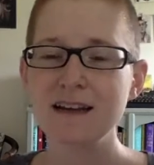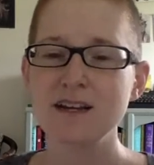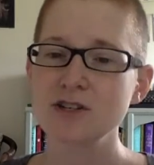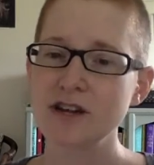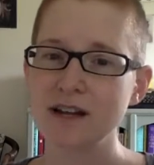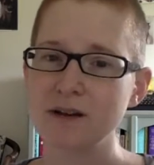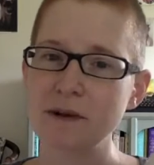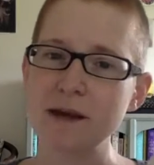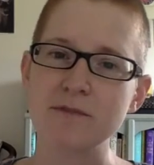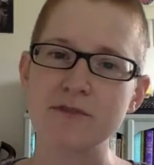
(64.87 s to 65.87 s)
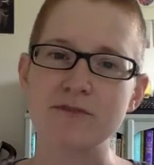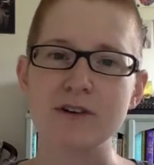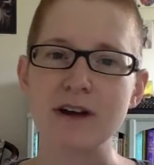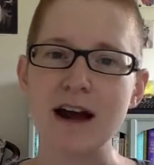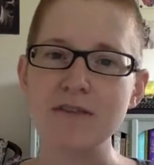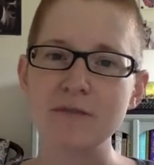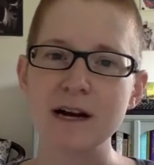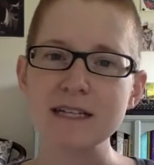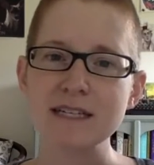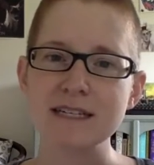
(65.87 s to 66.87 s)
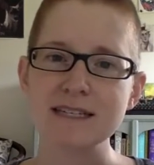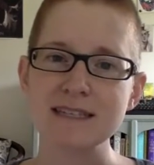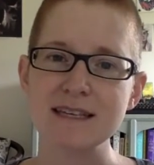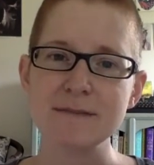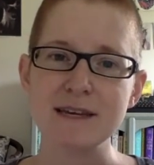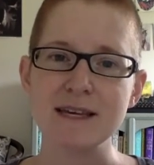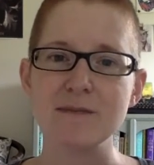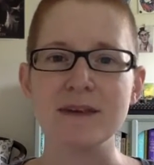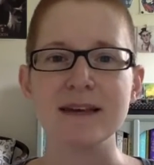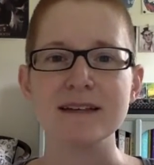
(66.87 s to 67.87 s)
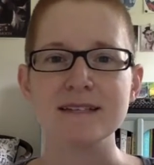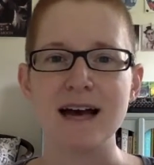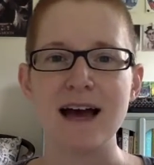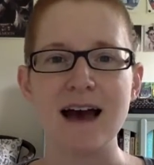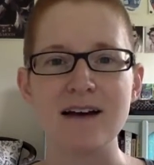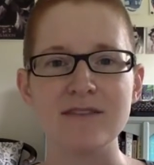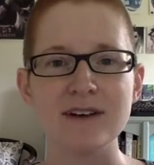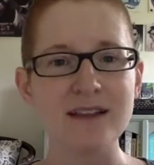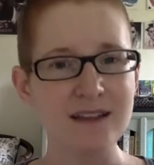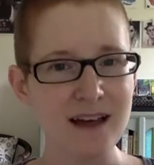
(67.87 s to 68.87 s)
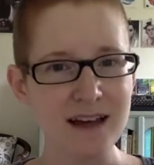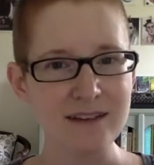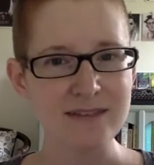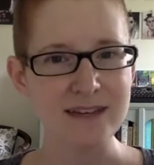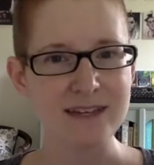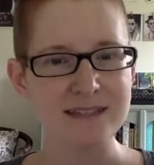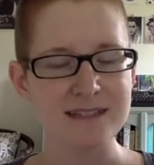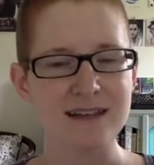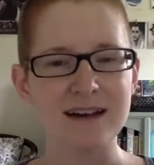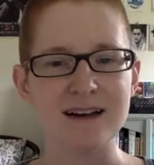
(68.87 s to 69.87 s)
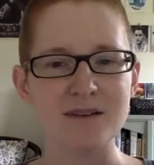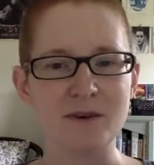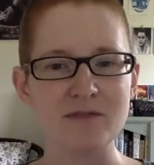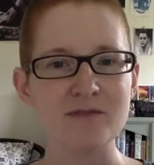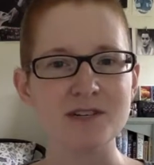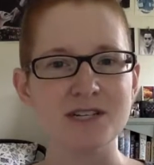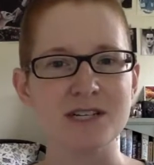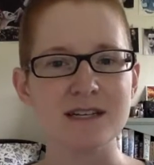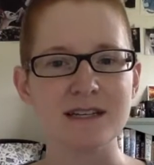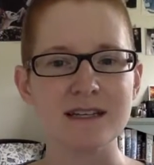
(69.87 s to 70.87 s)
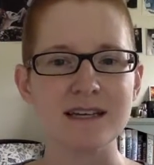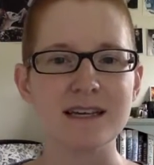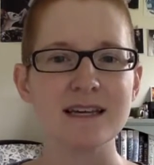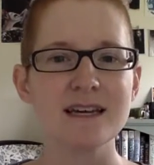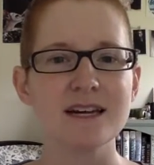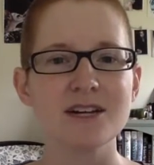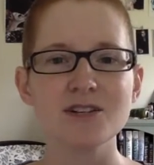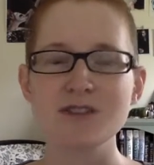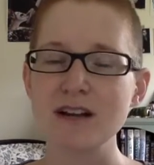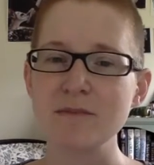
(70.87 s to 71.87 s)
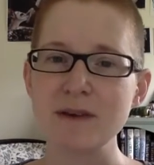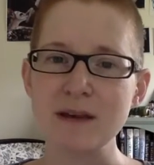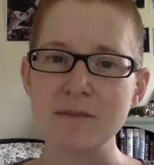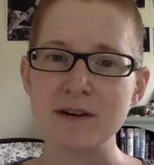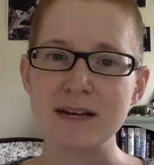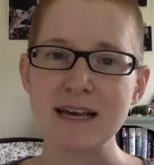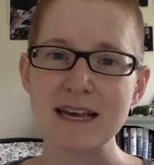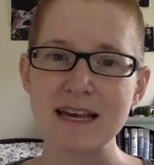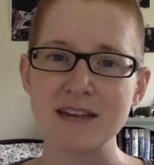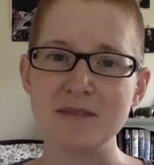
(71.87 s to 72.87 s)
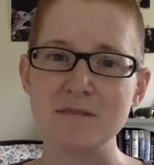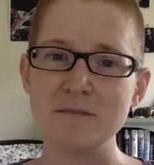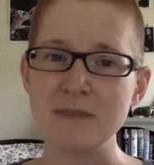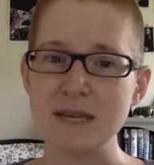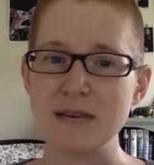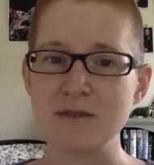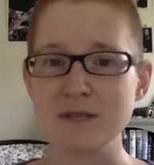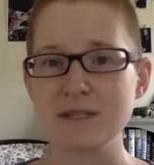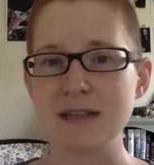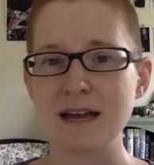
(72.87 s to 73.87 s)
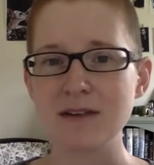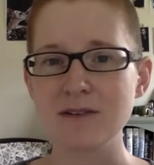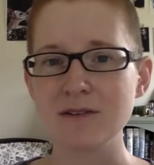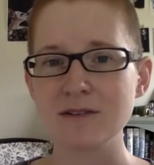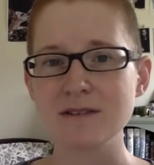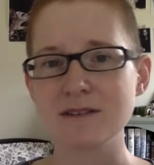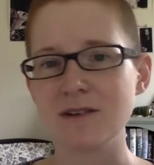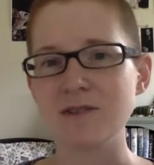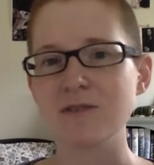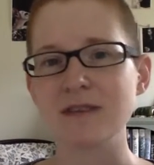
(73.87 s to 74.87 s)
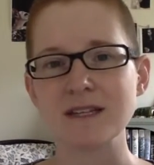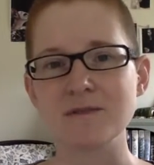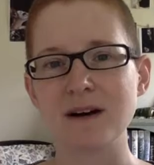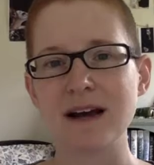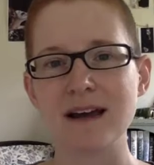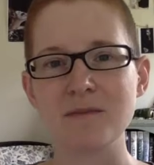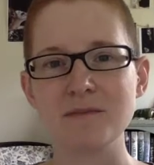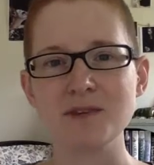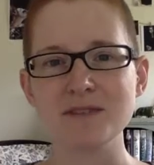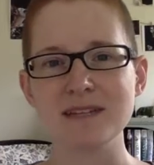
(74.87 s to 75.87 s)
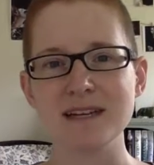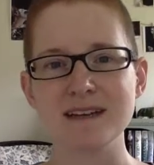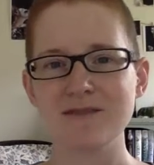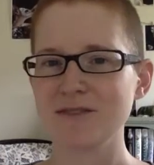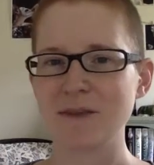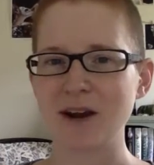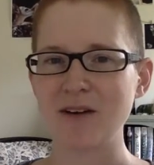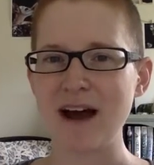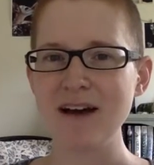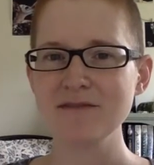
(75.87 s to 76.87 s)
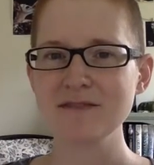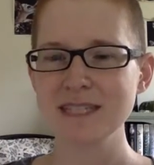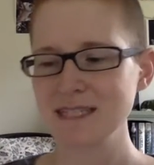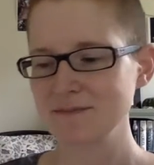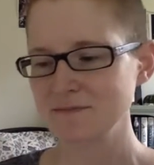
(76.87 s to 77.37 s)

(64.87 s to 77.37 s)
shredded paper for craft projects, see me because I have a lot of it. Unfortunately, shredded paper can't be recycled, so that's why I'm using it for my crafts.